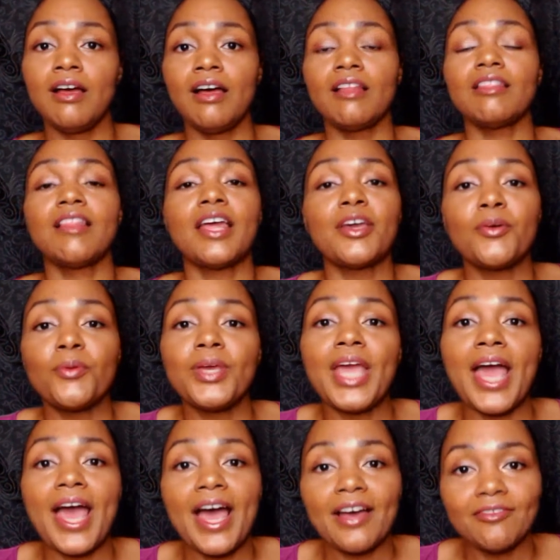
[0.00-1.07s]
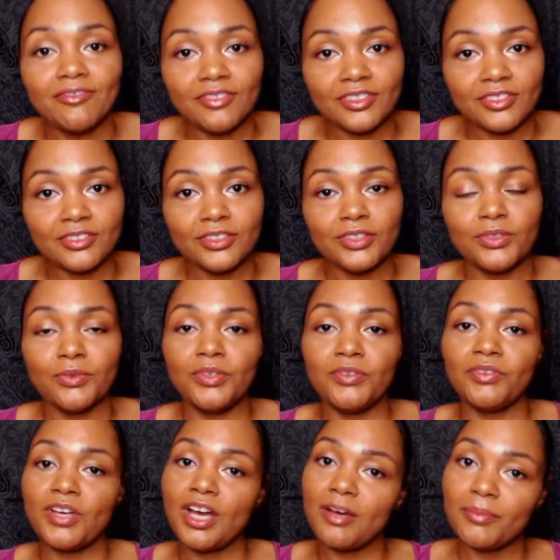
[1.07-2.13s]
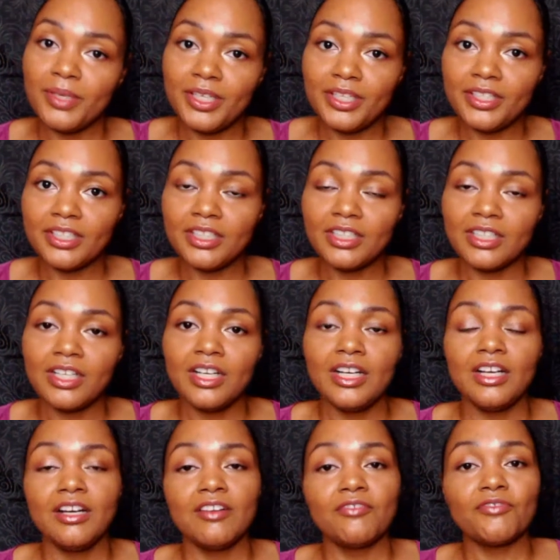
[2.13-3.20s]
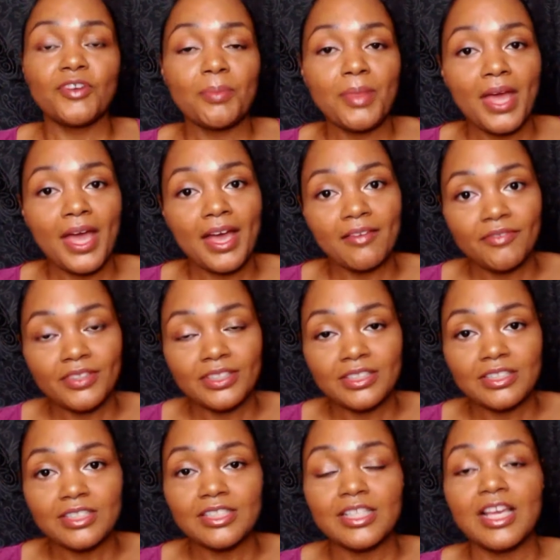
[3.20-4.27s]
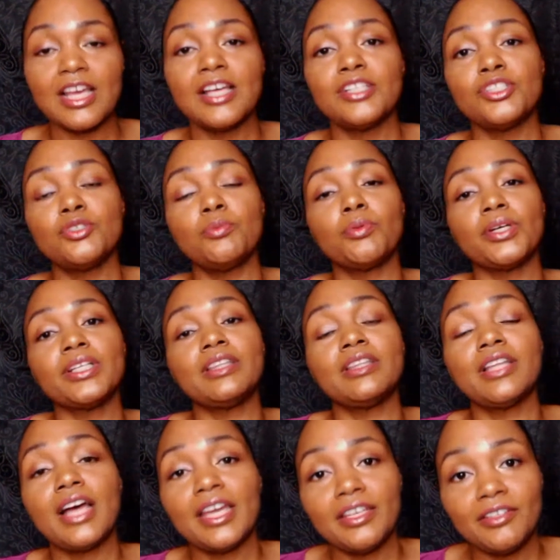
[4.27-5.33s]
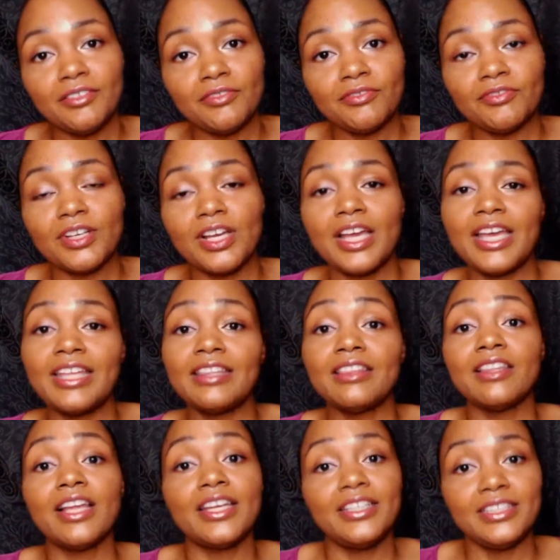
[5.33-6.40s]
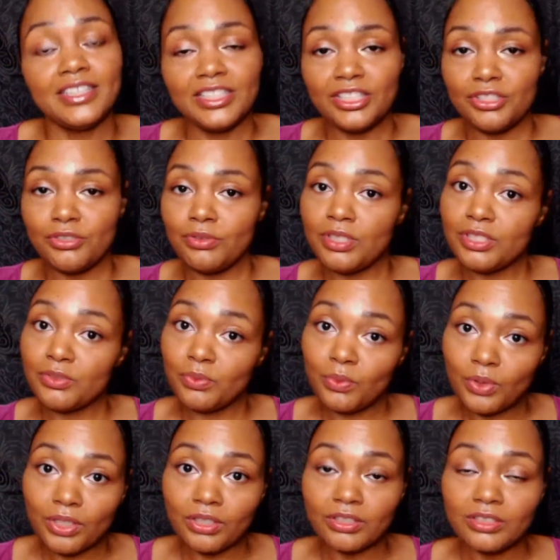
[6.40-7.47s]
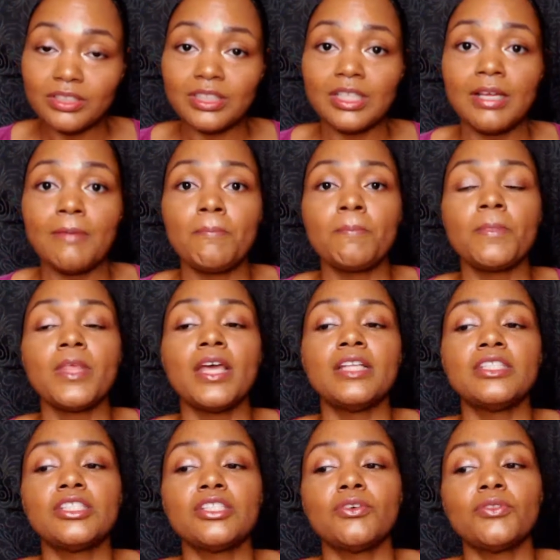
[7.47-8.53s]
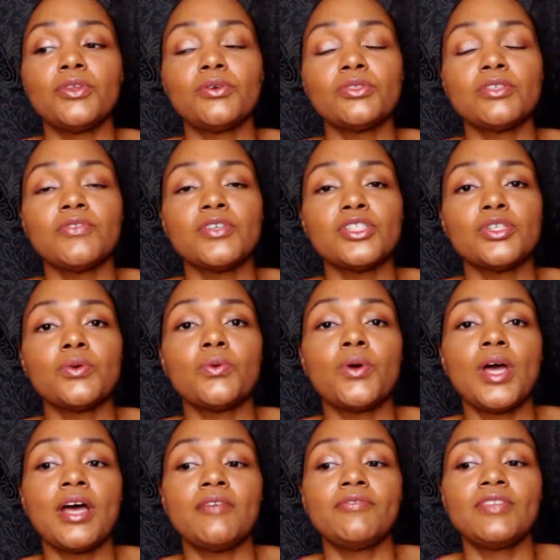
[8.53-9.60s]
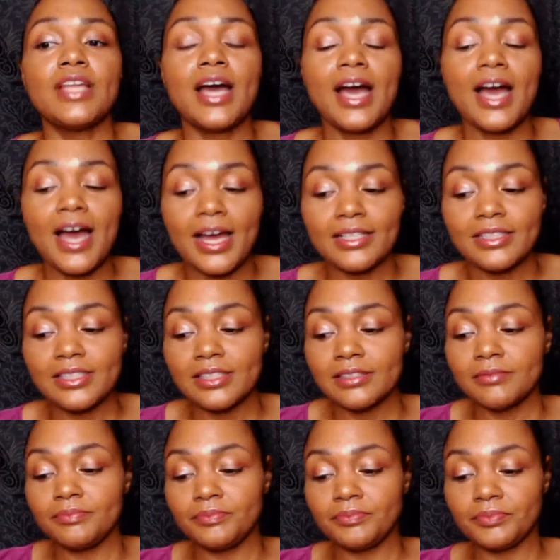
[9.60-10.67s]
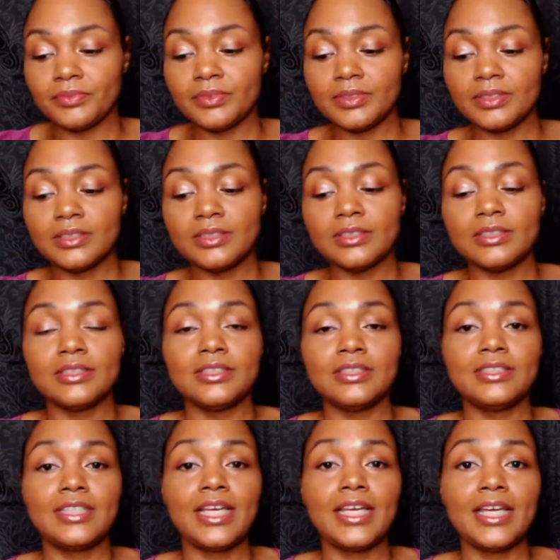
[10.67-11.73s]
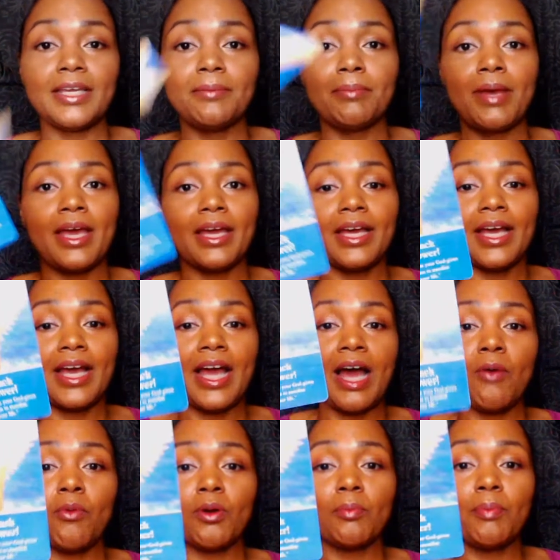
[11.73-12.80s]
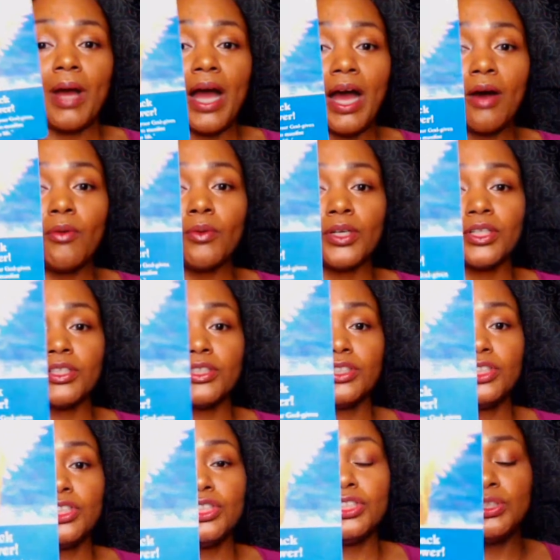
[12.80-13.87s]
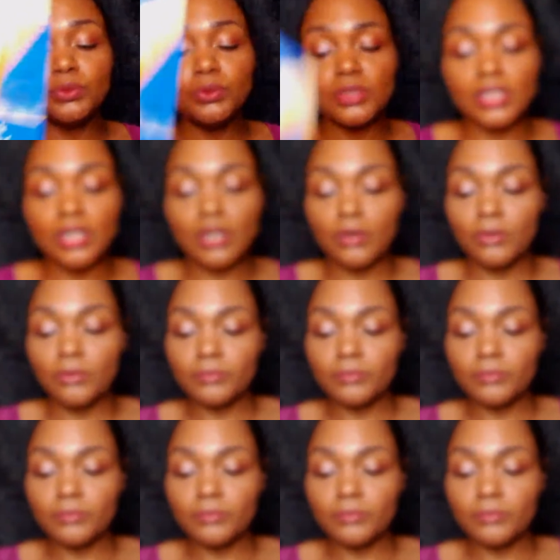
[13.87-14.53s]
Like we have. We've come here from the heavens to bring life and light into this world. And so those of us who have not taken back our power to do so,